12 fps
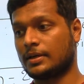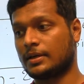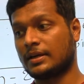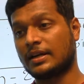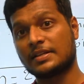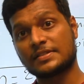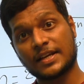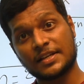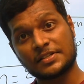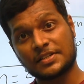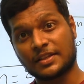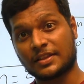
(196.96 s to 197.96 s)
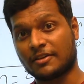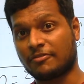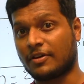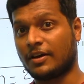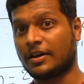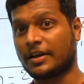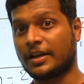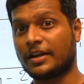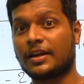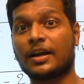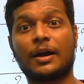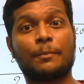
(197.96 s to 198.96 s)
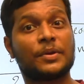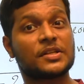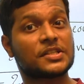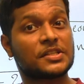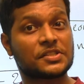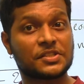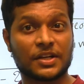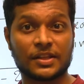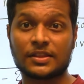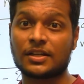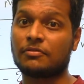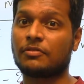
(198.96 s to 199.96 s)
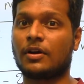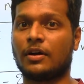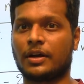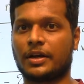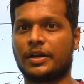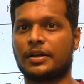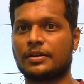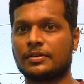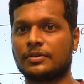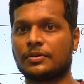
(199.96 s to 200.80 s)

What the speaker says: design strength of concrete, compression strength of concrete.